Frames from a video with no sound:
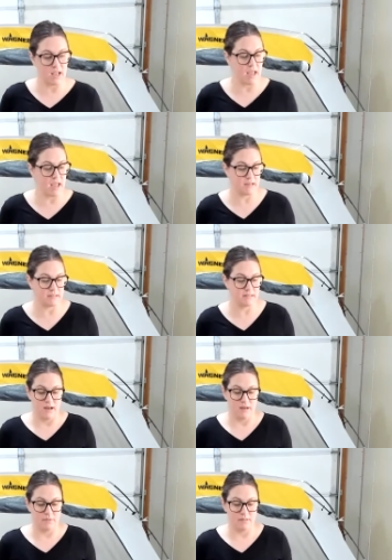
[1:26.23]
and
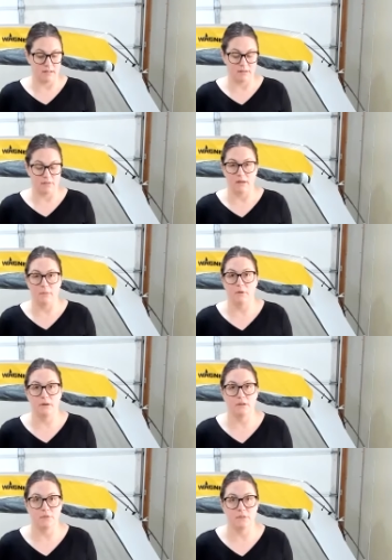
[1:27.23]
be like, okay, what do
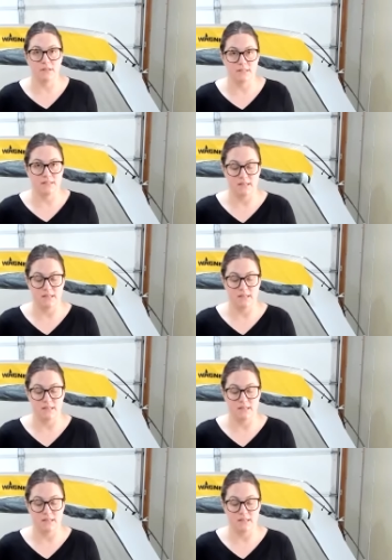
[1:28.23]
I do with this?